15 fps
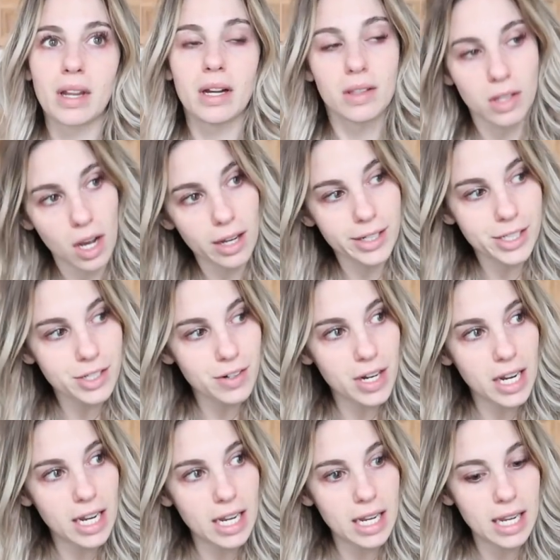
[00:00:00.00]

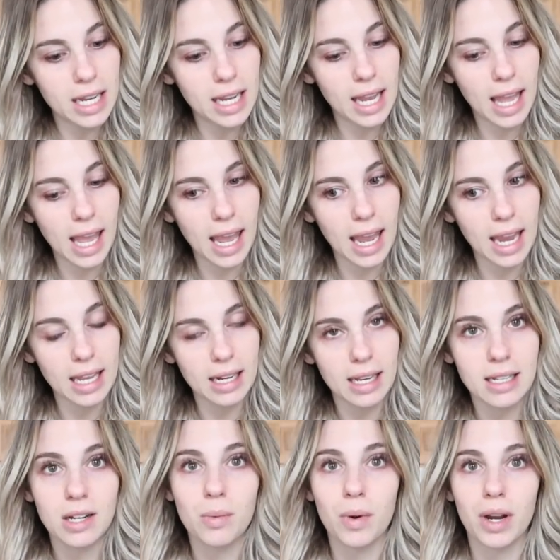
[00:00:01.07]
laundry, and
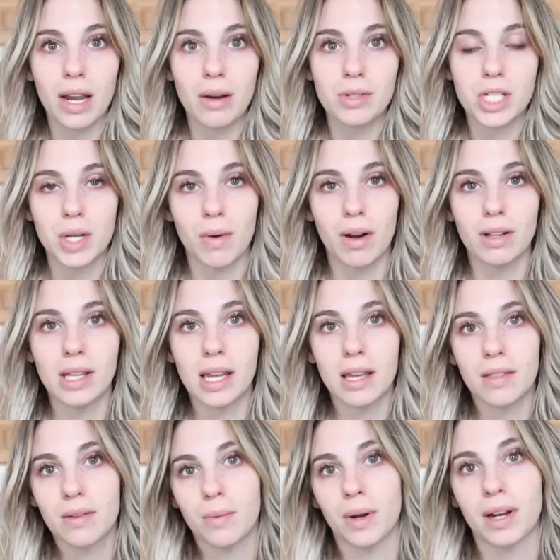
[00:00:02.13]
I did a workout too. I'll
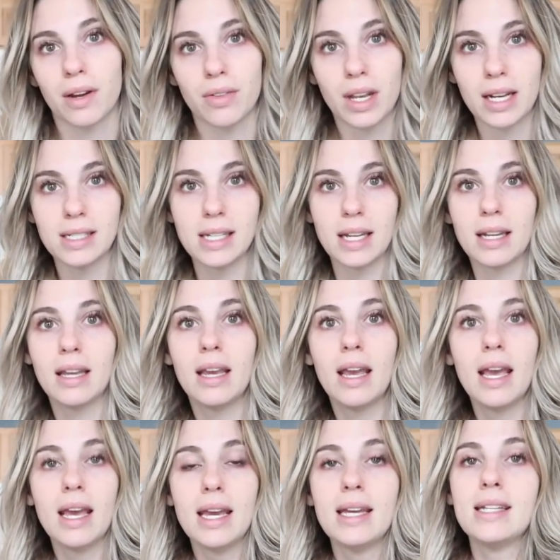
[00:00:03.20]
link the workout that I did
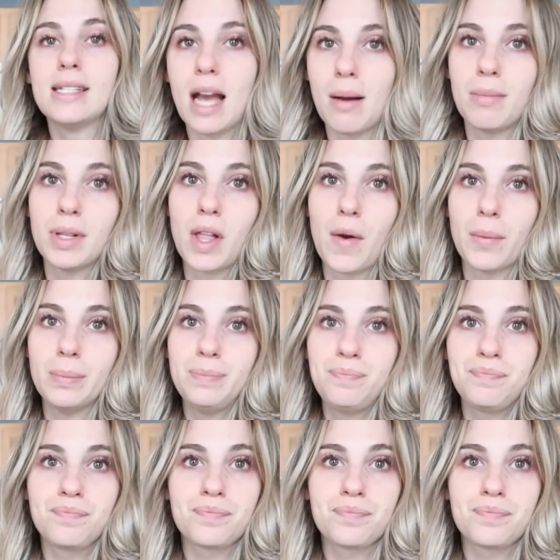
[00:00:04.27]
down below.